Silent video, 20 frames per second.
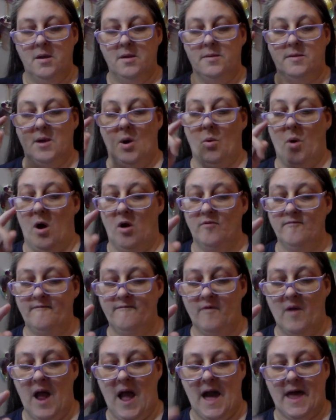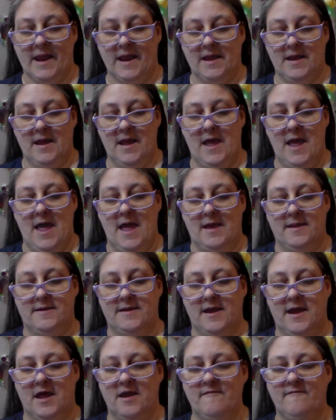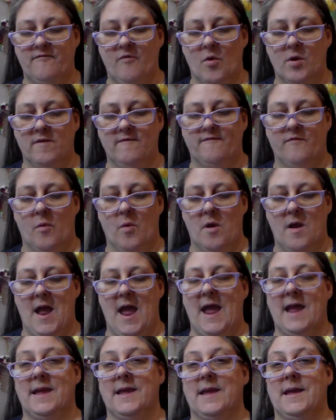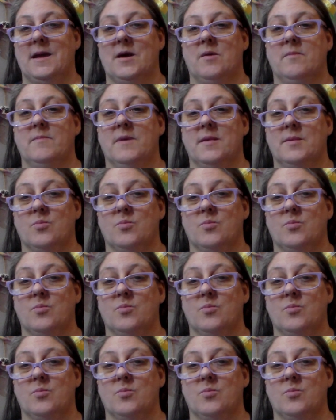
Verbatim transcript: So on Friday at 10:44 a.m.